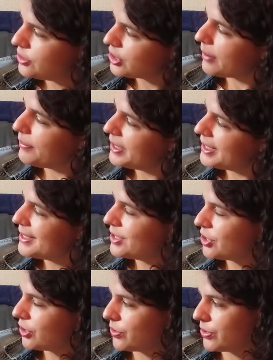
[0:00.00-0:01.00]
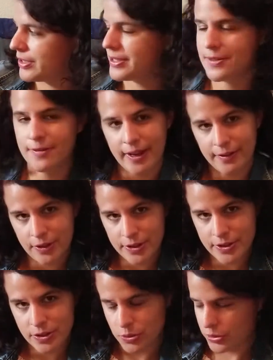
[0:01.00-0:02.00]
Japanese Children's Favorite
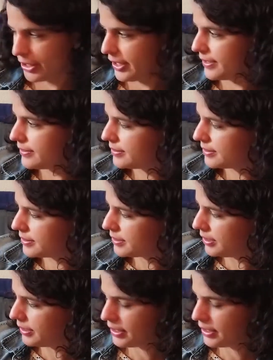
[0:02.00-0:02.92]
Stories,